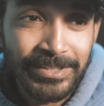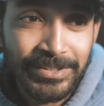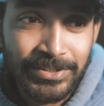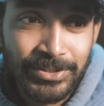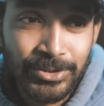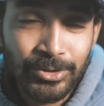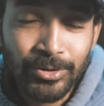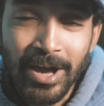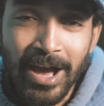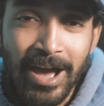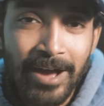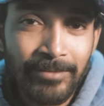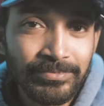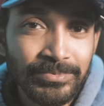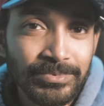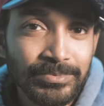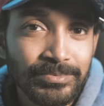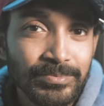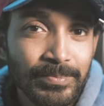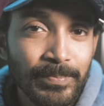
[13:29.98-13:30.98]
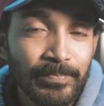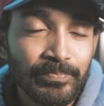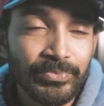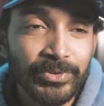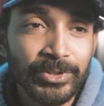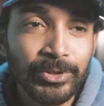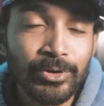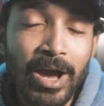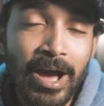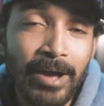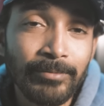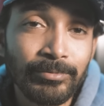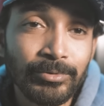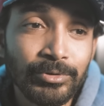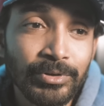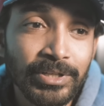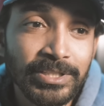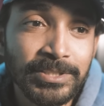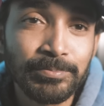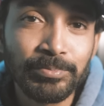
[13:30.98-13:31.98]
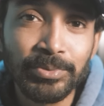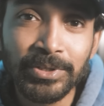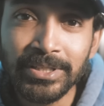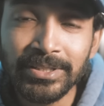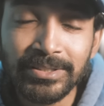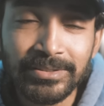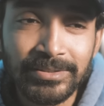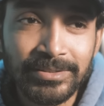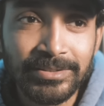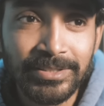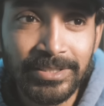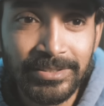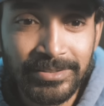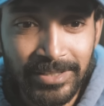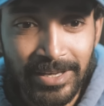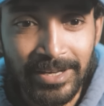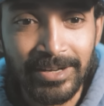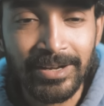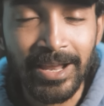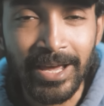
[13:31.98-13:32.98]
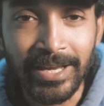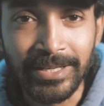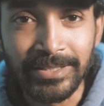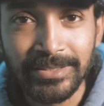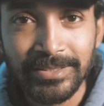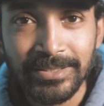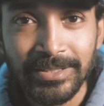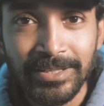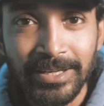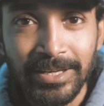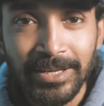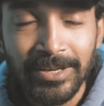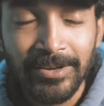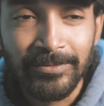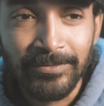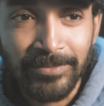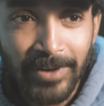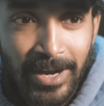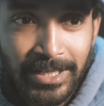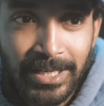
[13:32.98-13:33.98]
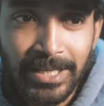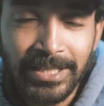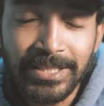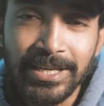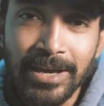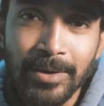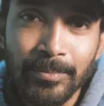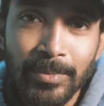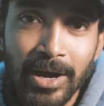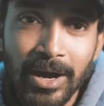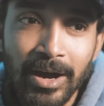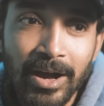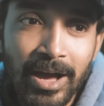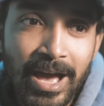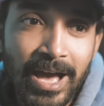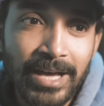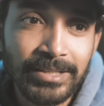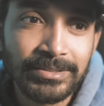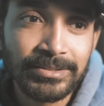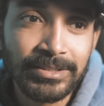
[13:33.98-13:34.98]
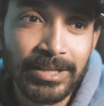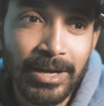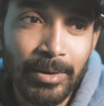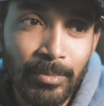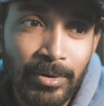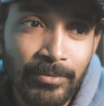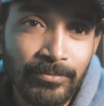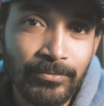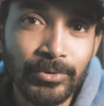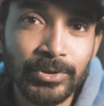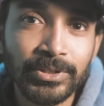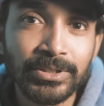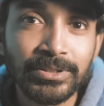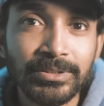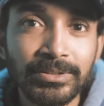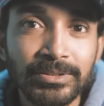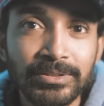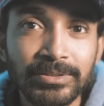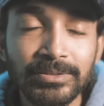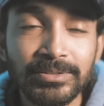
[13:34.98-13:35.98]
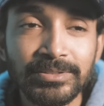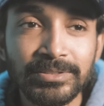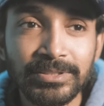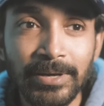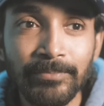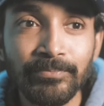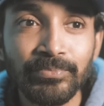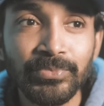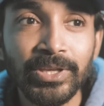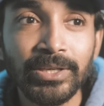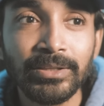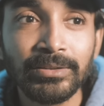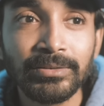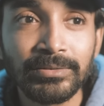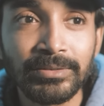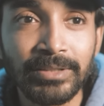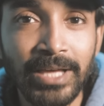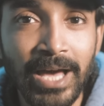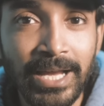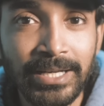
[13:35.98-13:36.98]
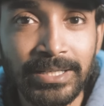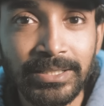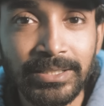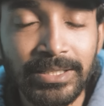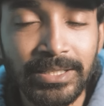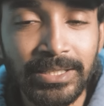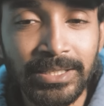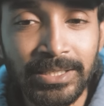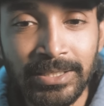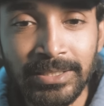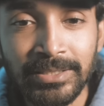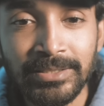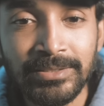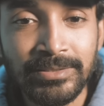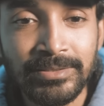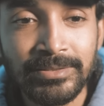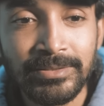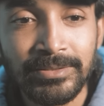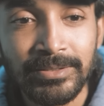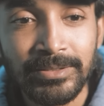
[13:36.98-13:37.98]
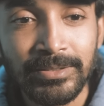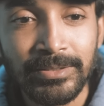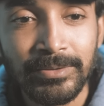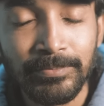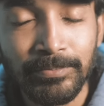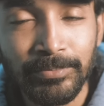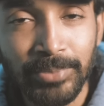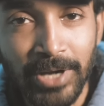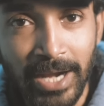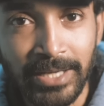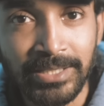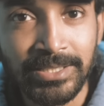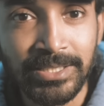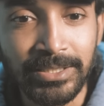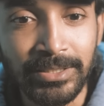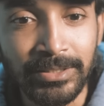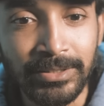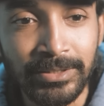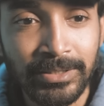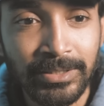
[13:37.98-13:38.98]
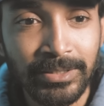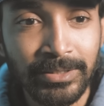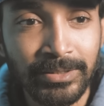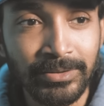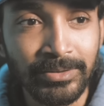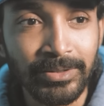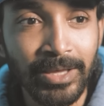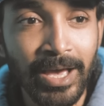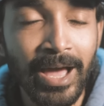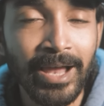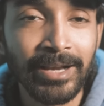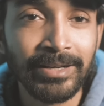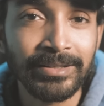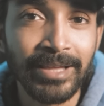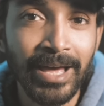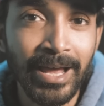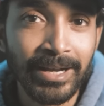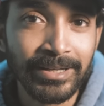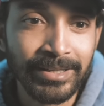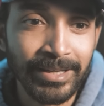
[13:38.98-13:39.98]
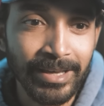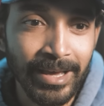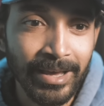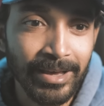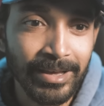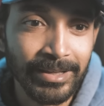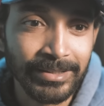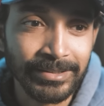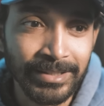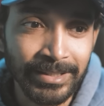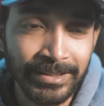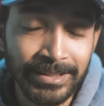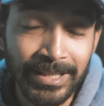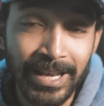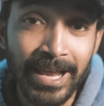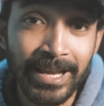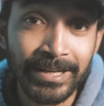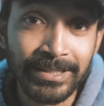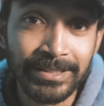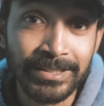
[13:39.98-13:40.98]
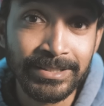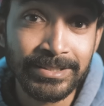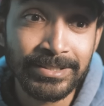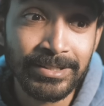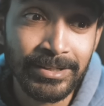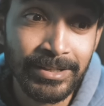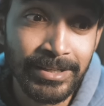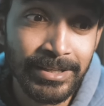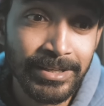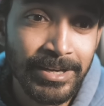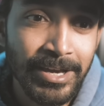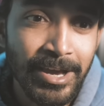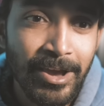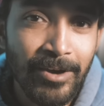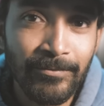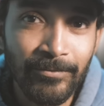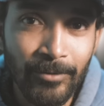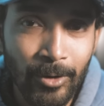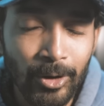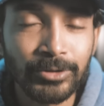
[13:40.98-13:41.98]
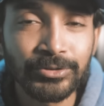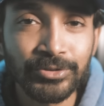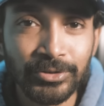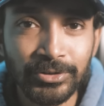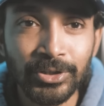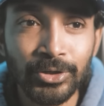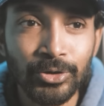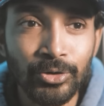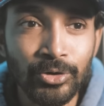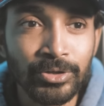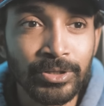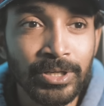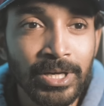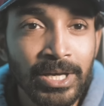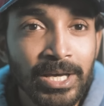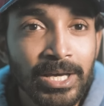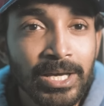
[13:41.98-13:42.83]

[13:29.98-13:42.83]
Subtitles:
You have you have to experience this headlight. Finally, Yamaha has come up with something that is practical and that literally falls on the road.